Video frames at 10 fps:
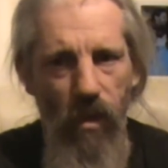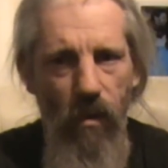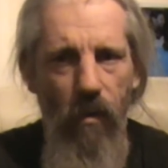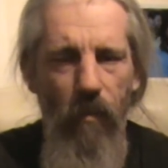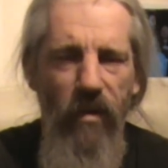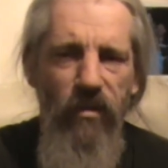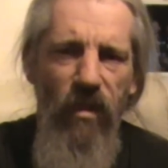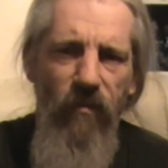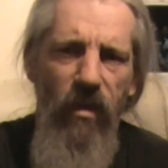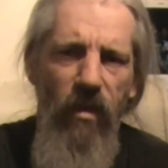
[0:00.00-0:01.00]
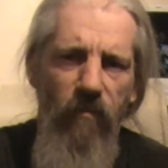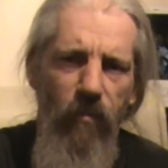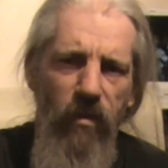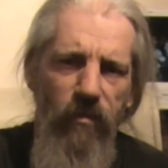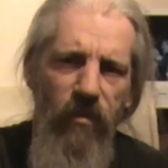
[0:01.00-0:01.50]
and about 7.5
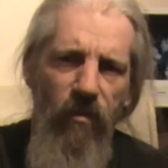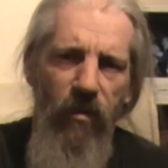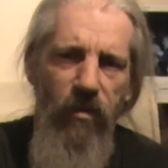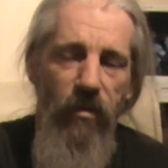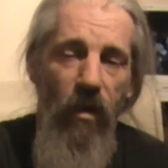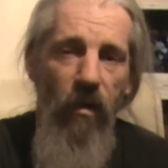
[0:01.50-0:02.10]
months for others.